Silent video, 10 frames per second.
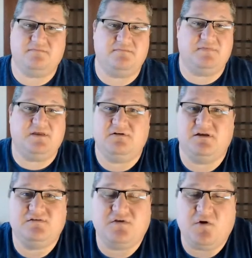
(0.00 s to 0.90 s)
there
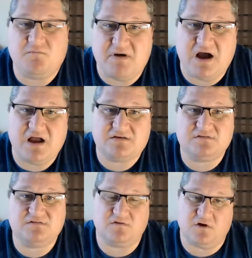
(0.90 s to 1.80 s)
is no
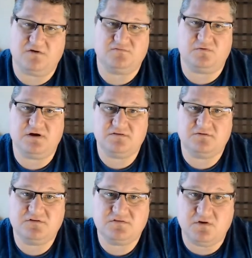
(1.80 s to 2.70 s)
boxed software and
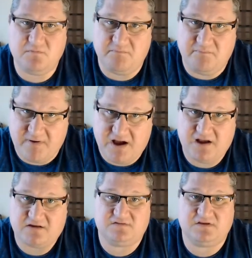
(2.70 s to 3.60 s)
there is no
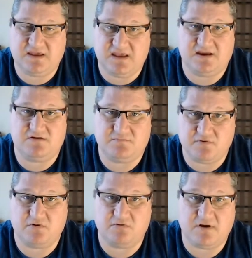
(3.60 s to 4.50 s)
boxed canned
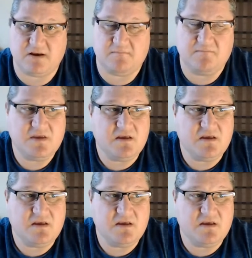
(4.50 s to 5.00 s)
program.